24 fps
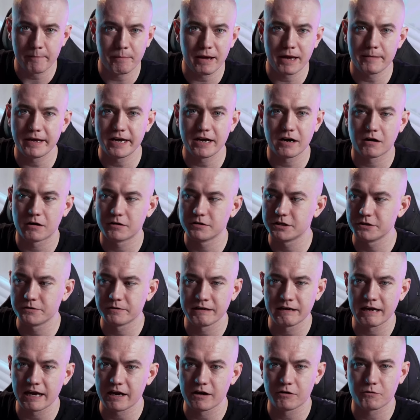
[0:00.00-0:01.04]
and baby are
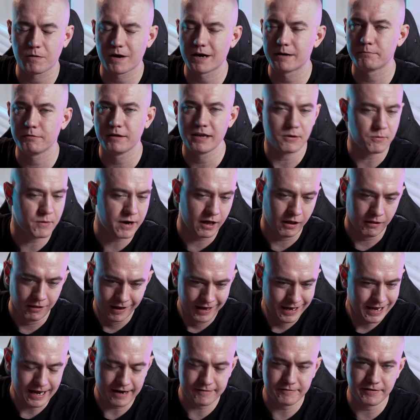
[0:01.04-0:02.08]
doing incredibly well.
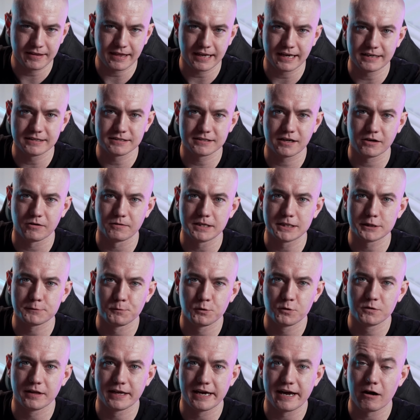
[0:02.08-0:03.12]
Everything's going
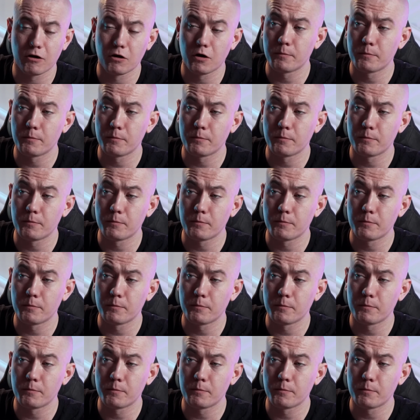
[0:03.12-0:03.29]
smoothly at